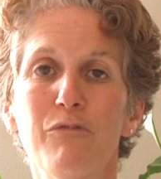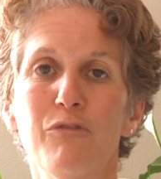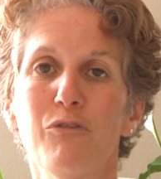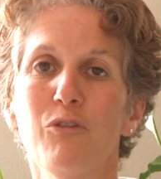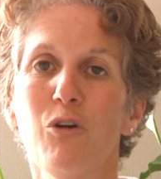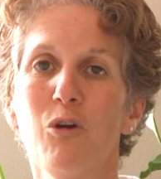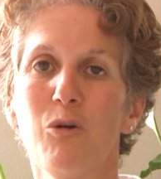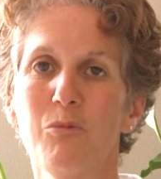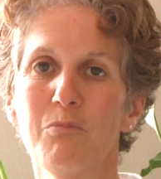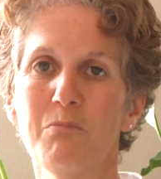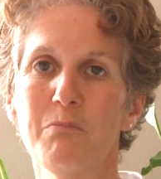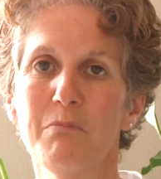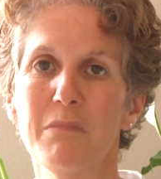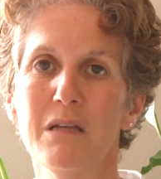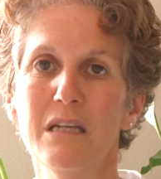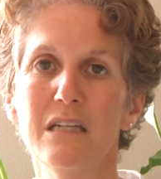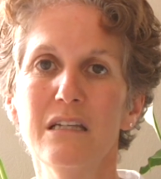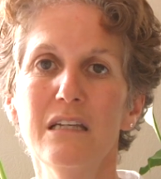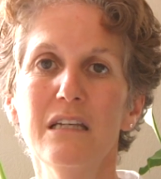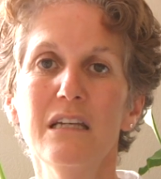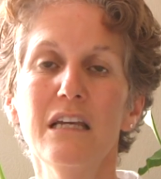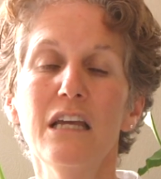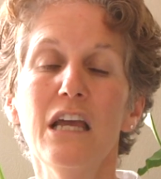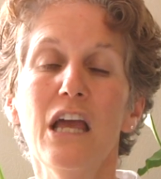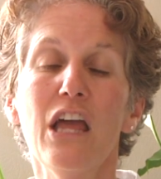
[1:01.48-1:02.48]
from.
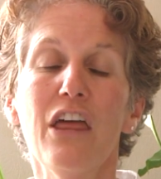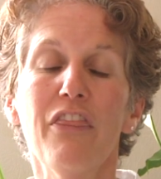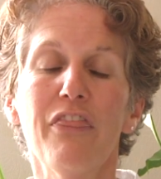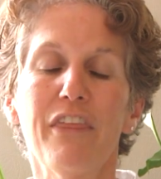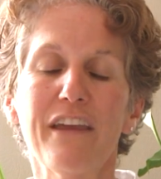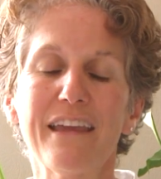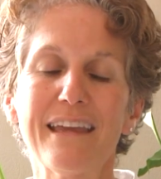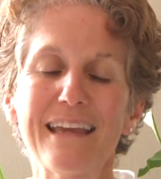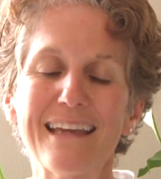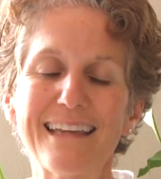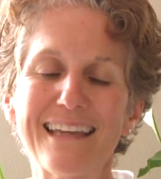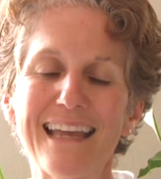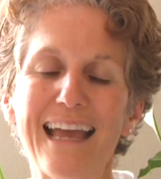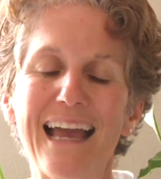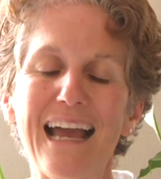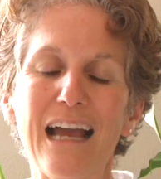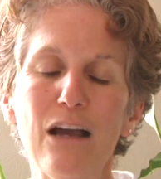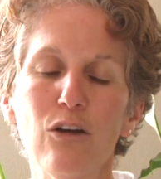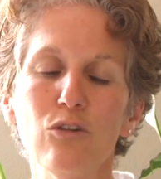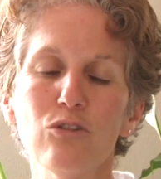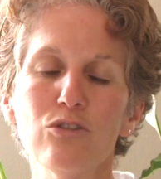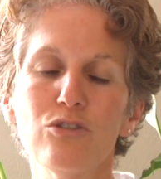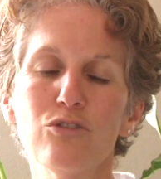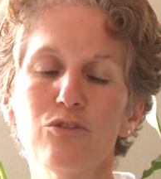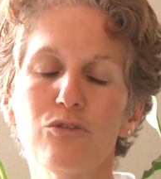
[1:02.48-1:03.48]
The
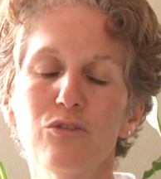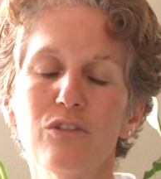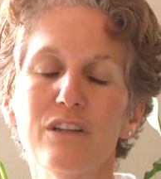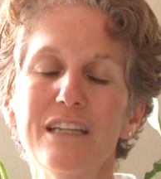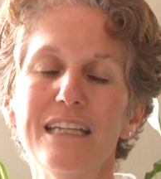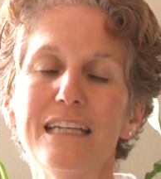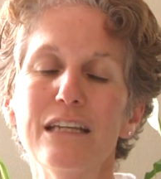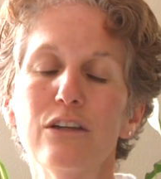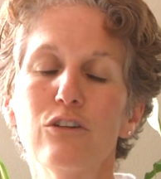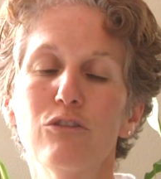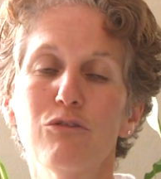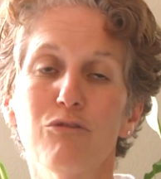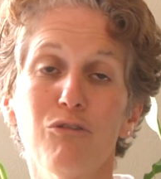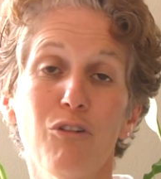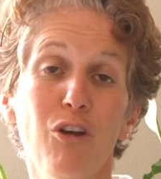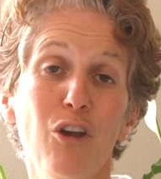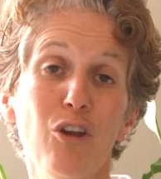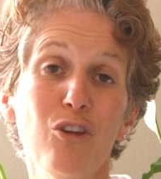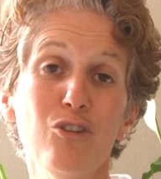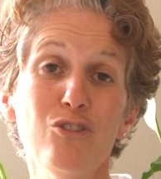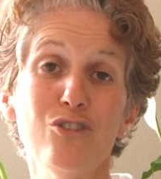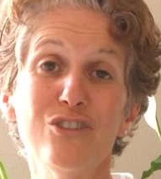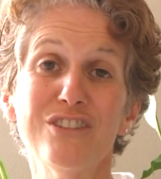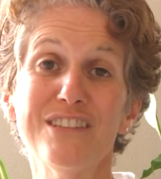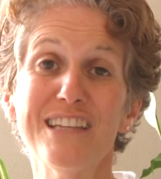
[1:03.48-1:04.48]
cacao tree
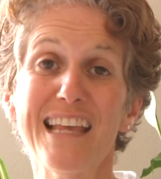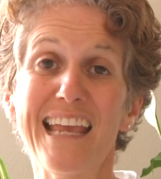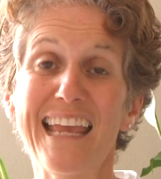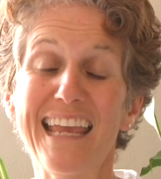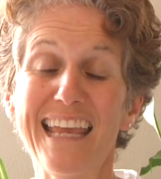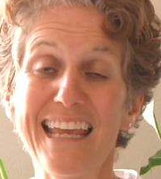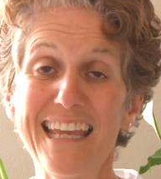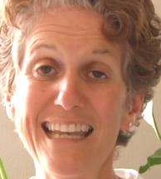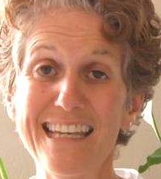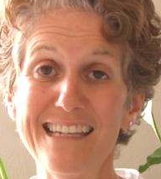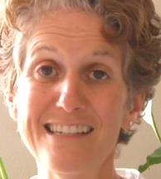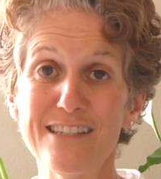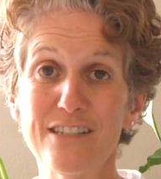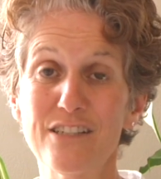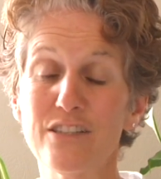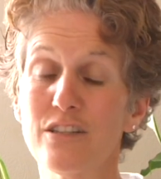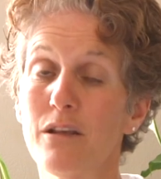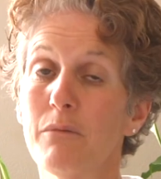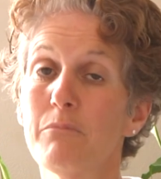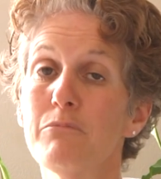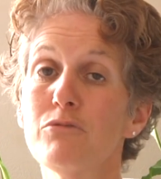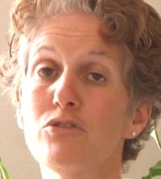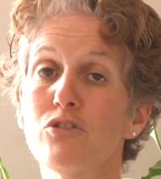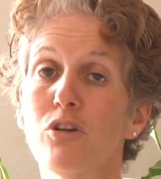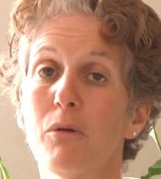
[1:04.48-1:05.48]
grows in
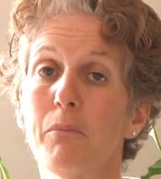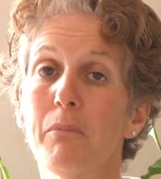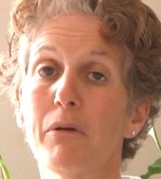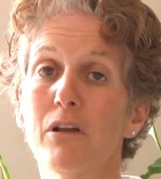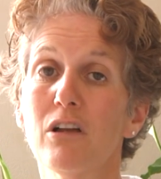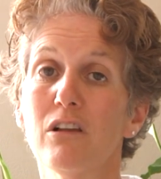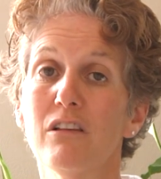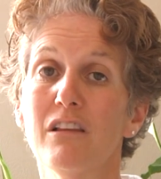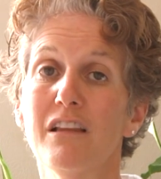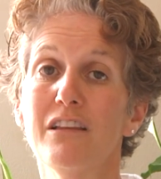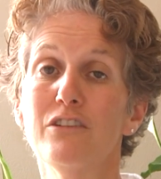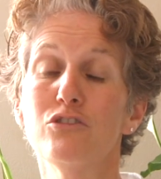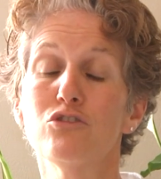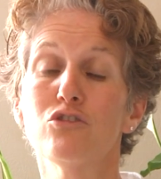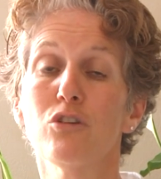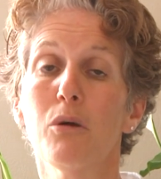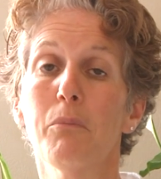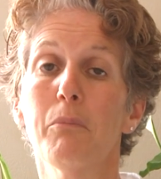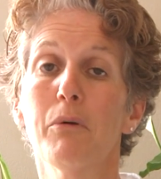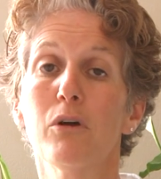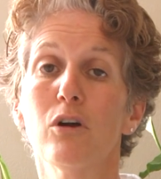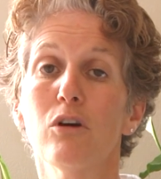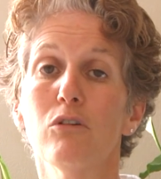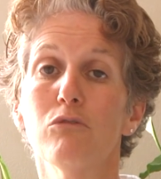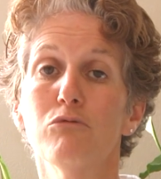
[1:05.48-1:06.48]
subtropical and
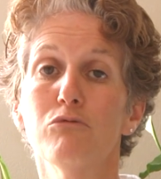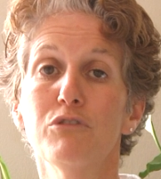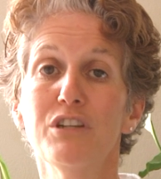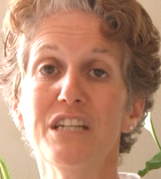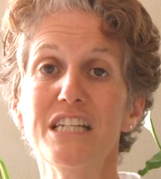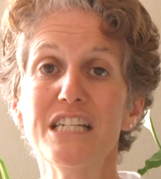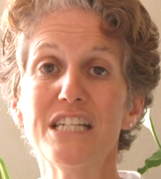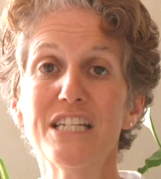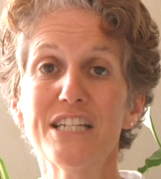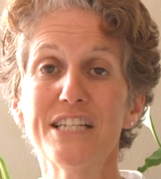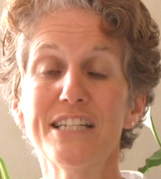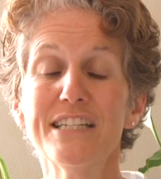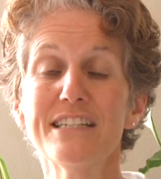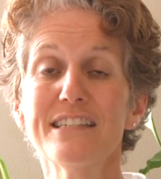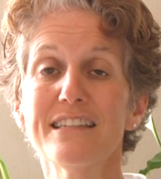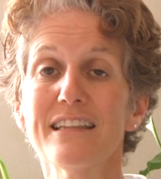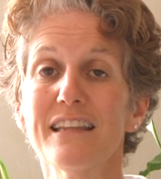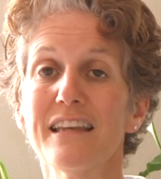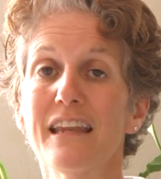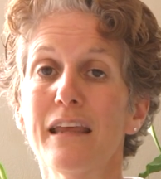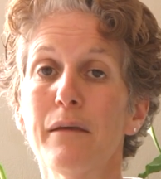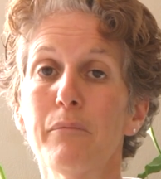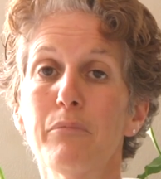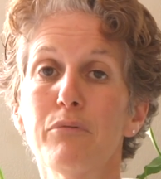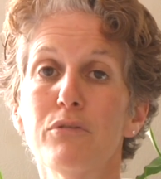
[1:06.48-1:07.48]
tropical regions,
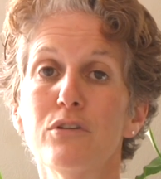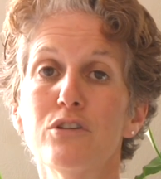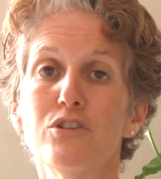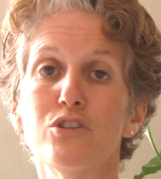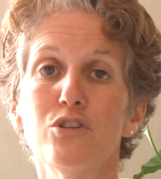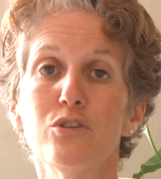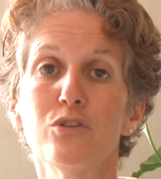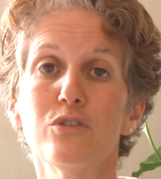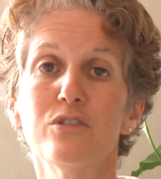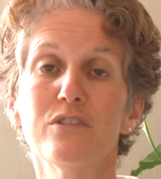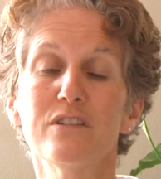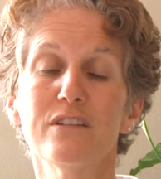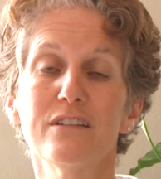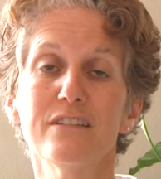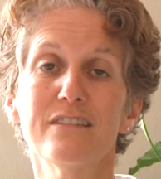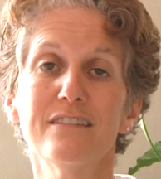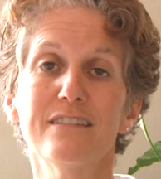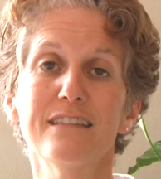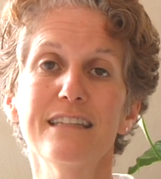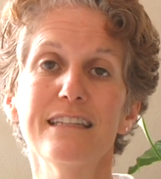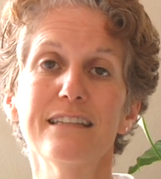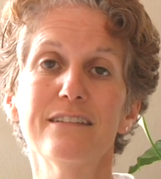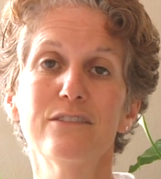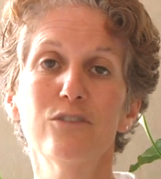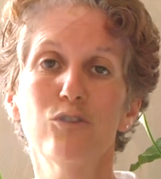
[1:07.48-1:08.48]
and it produces
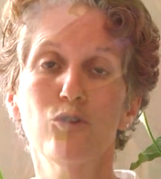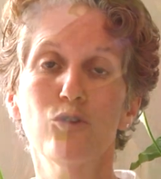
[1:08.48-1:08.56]
these